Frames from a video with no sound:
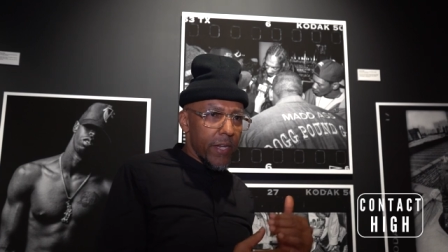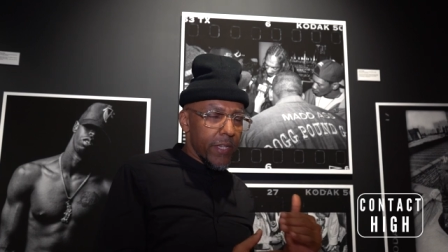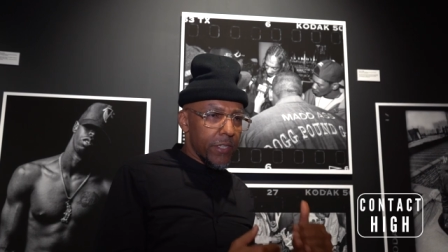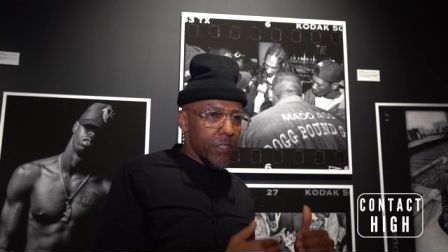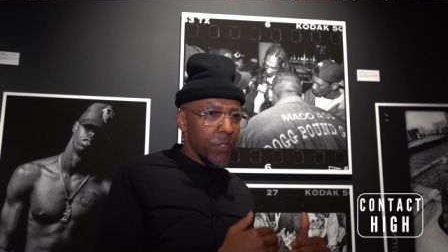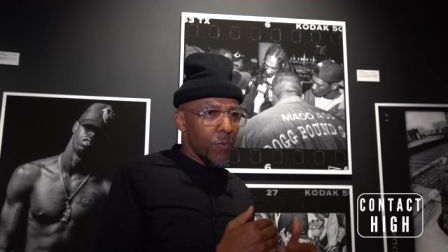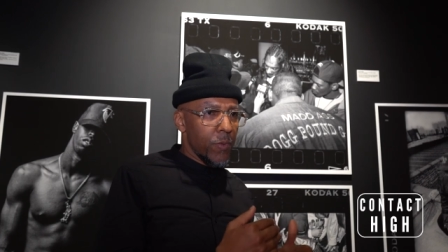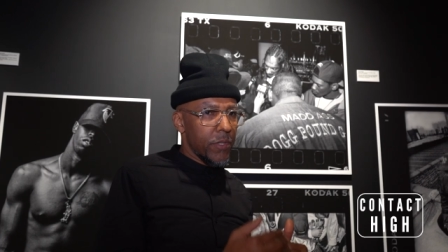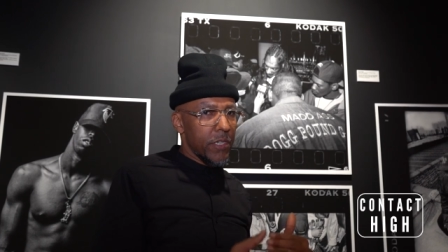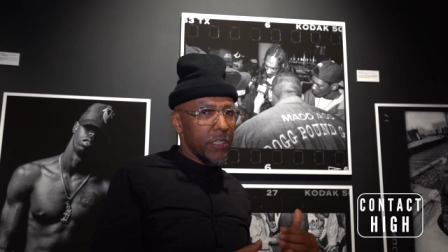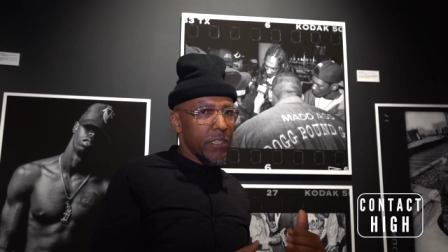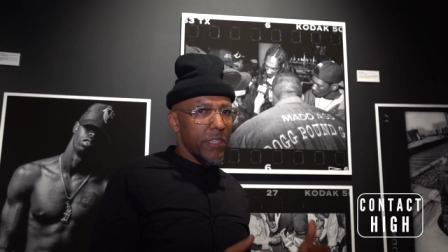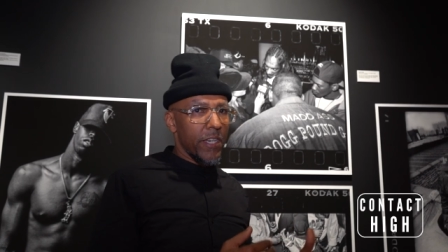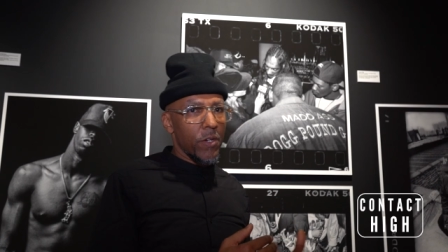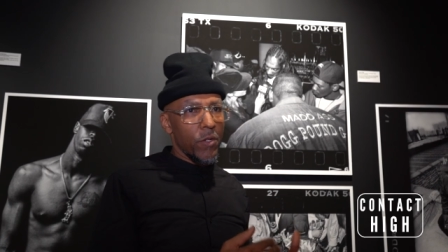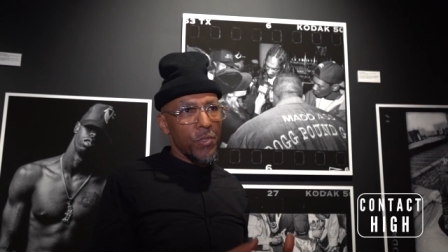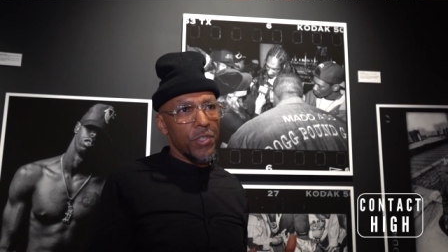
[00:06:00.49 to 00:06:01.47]
that you would
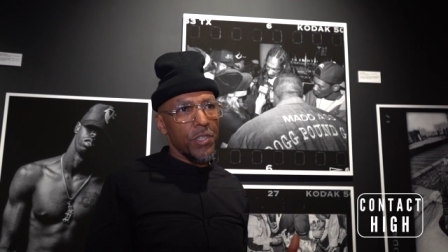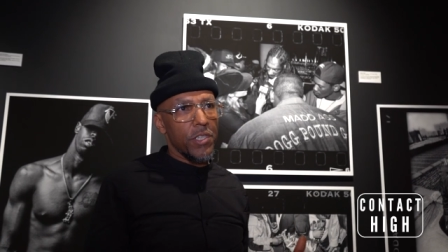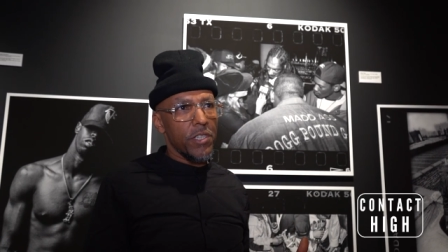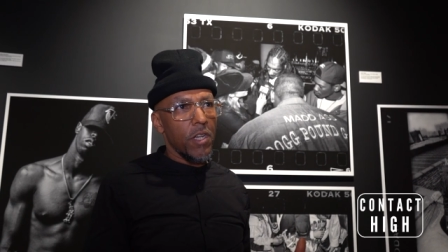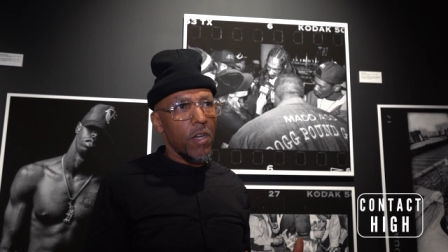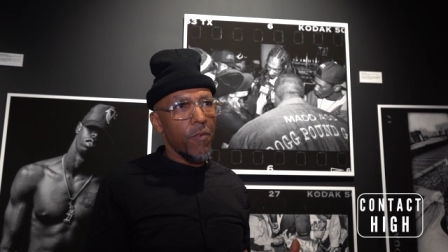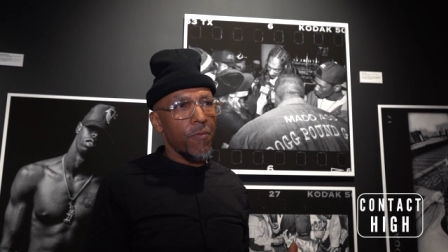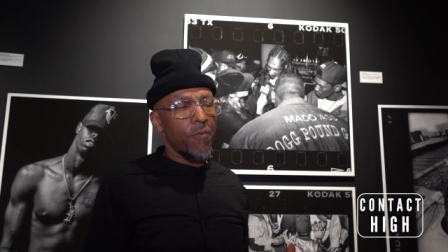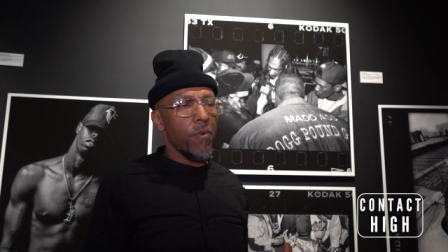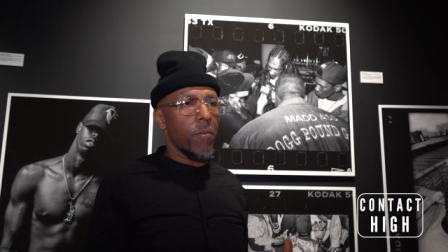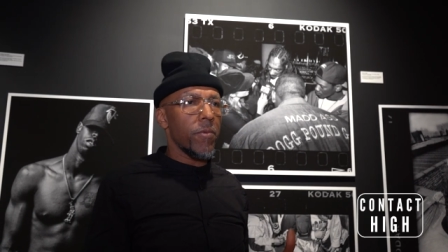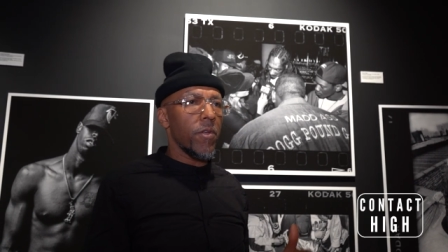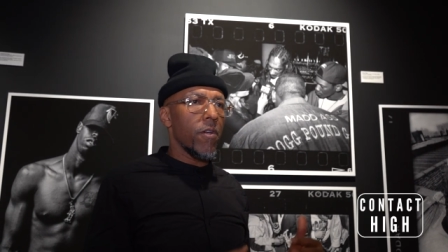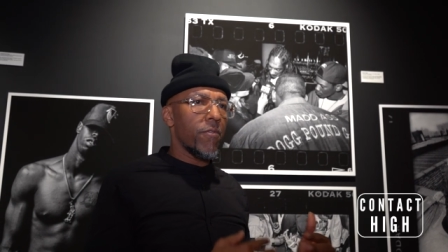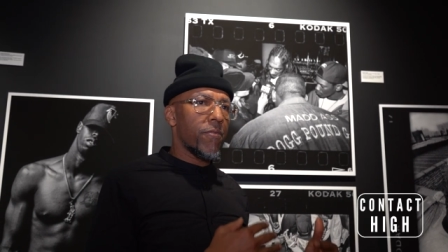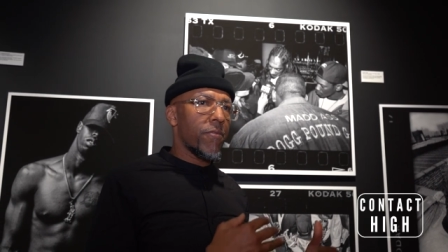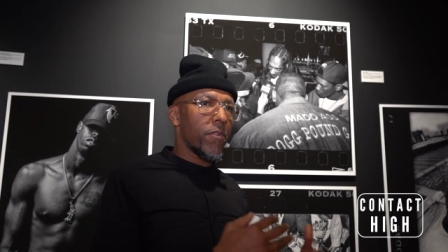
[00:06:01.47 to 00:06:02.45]
distinguish yourself from
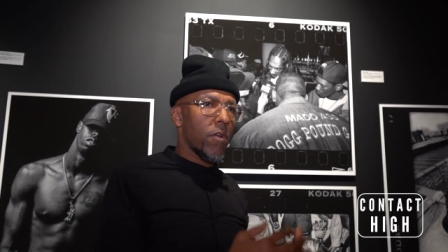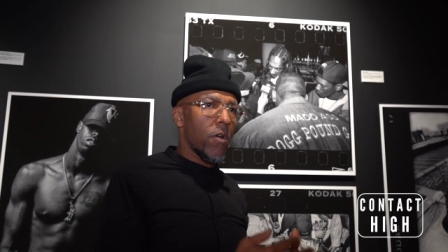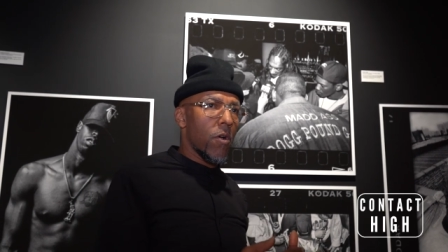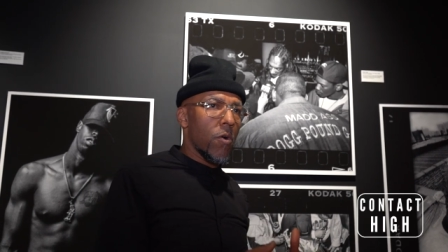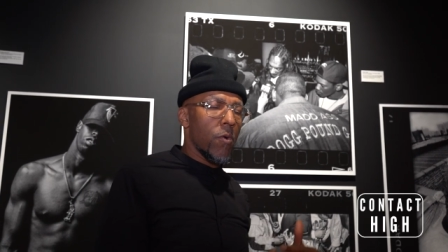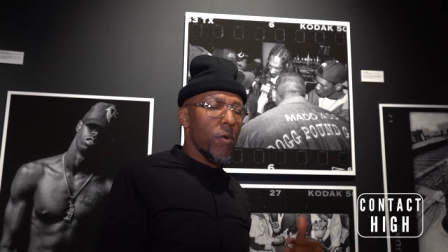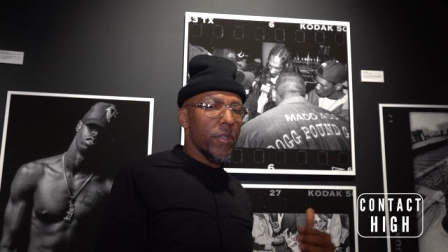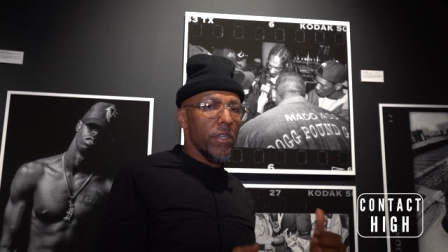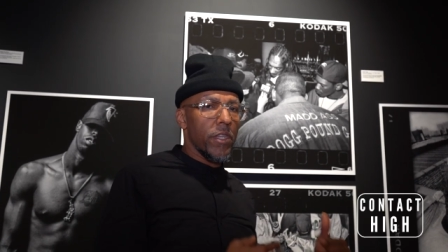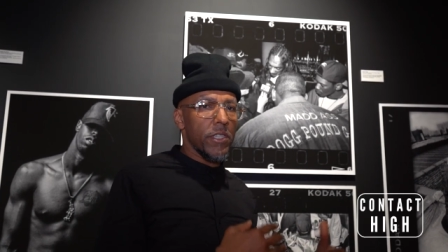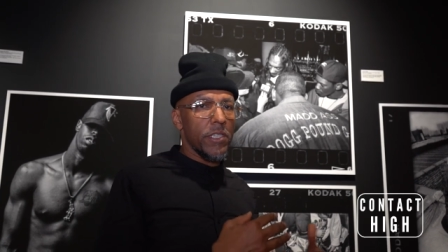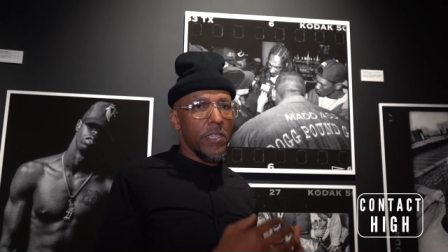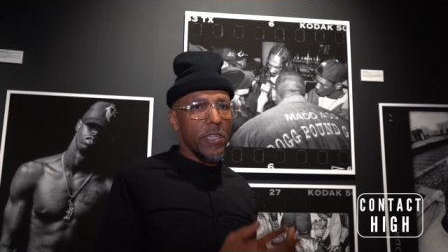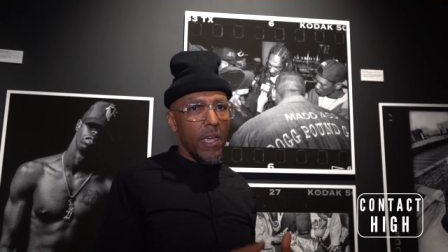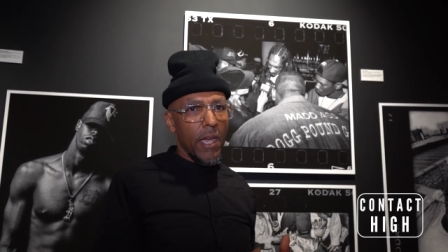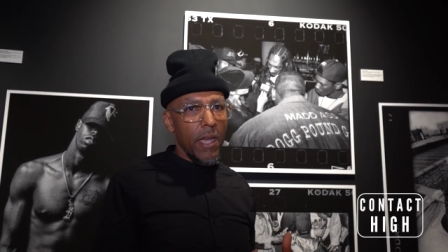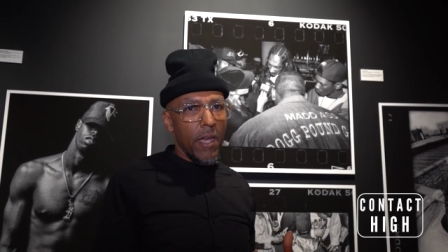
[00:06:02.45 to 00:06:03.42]
your flow and your
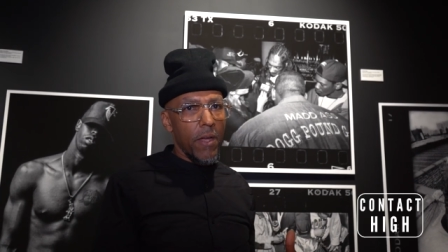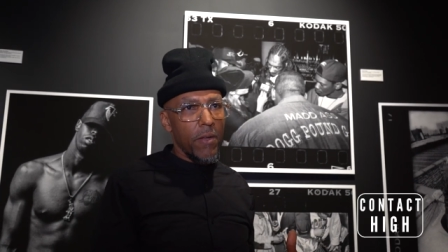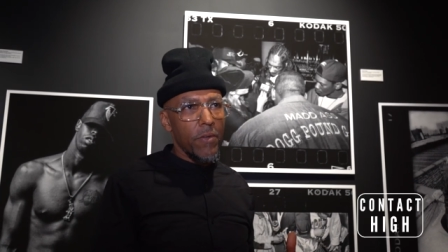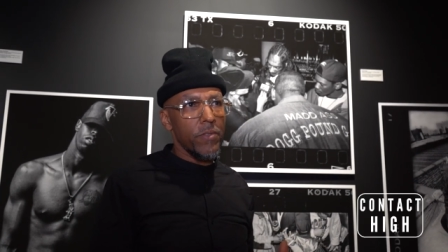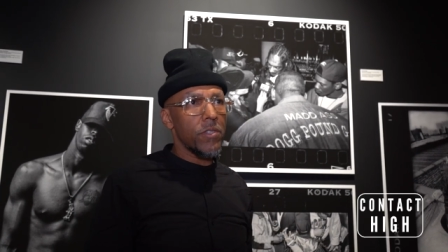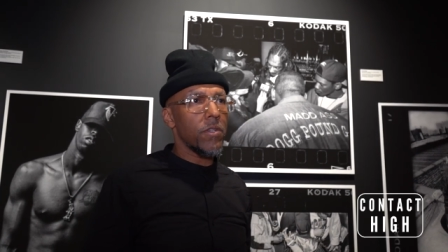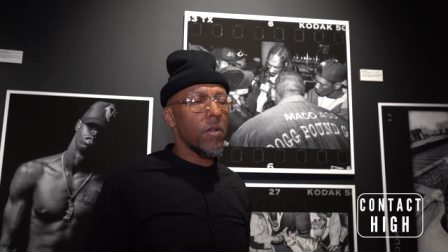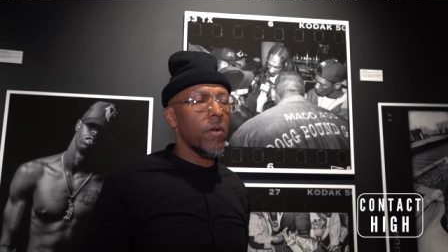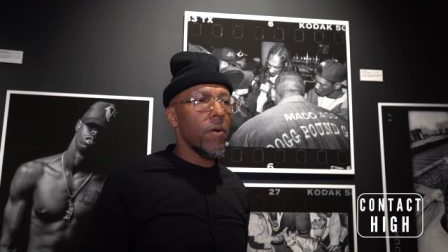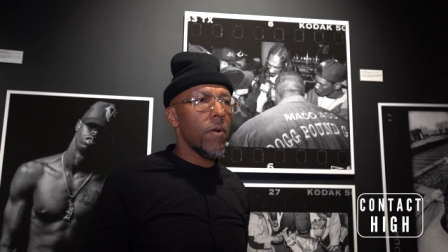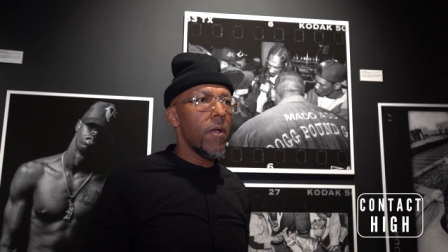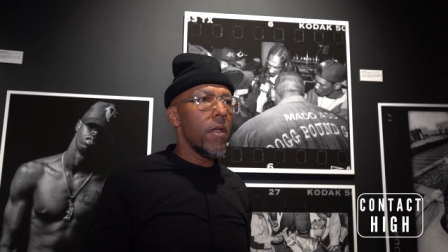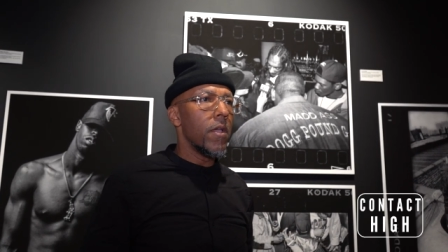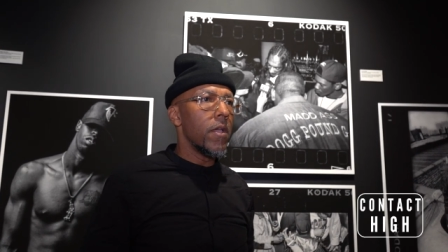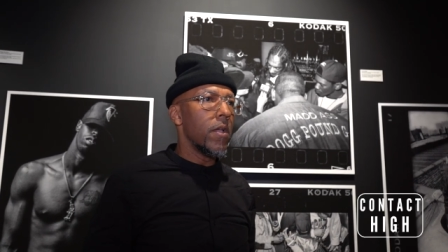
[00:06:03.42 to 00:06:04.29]
style. So,